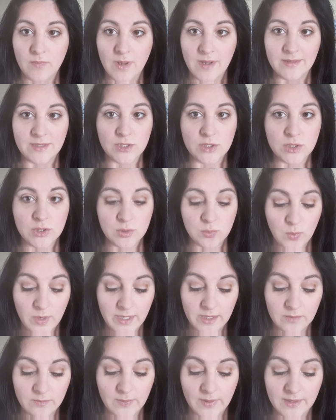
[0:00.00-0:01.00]
It's
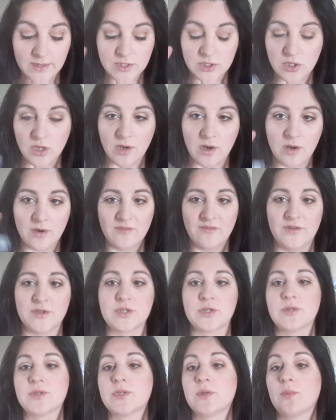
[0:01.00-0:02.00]
sweet, but it's not
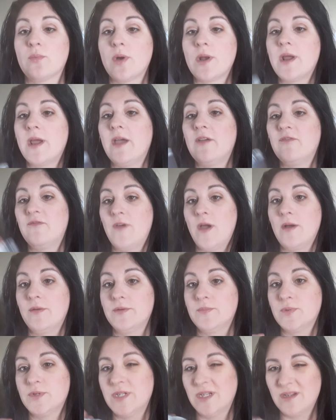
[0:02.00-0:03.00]
artificial. So what I have
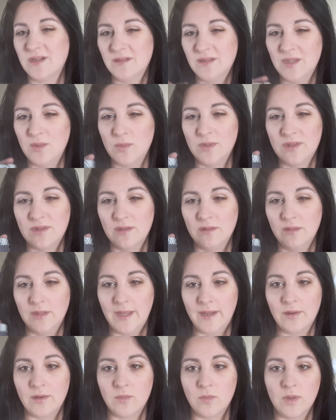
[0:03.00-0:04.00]
found, particularly with the
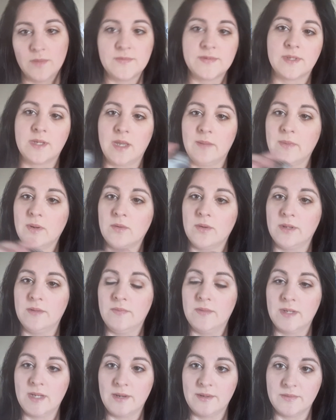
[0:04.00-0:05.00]
later ones that came out
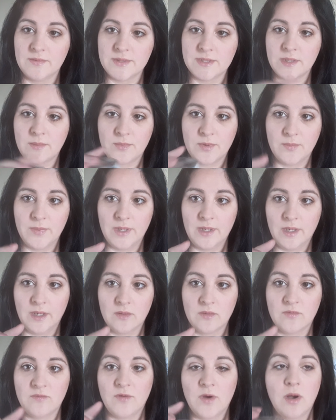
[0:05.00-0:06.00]
in the end of the summer, beginning
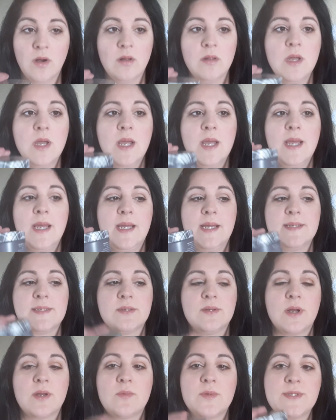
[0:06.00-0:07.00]
of the fall, is a
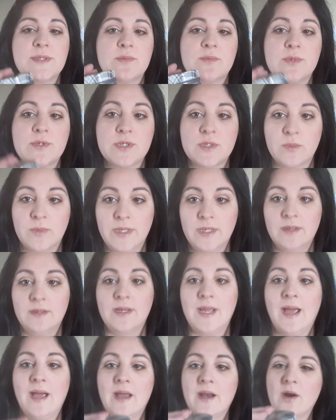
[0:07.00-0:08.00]
lot of the ones that were
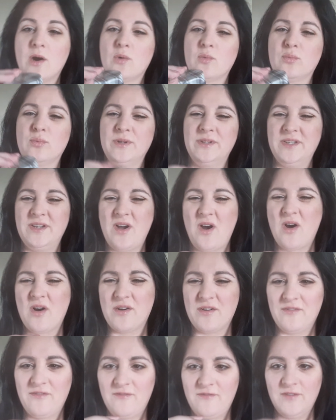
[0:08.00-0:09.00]
sweetened had a really
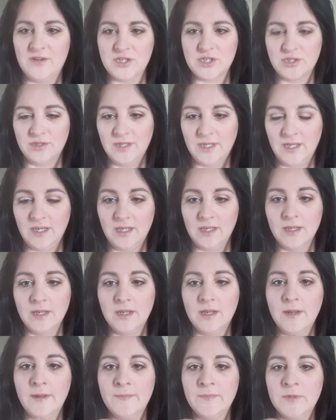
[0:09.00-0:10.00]
artificially
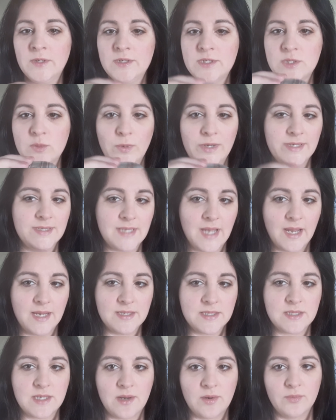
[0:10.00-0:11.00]
sweet
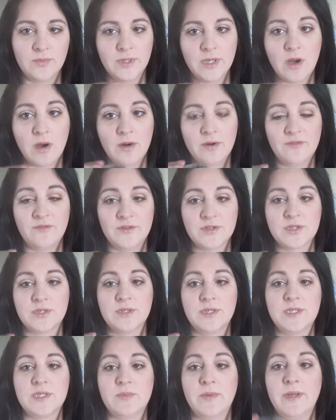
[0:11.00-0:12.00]
taste and a really
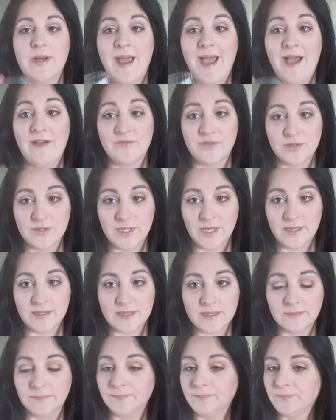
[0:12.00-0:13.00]
artificially sweet
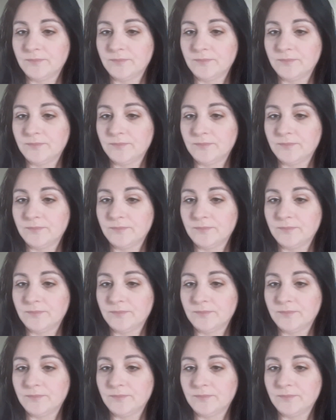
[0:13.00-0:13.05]
aftertaste.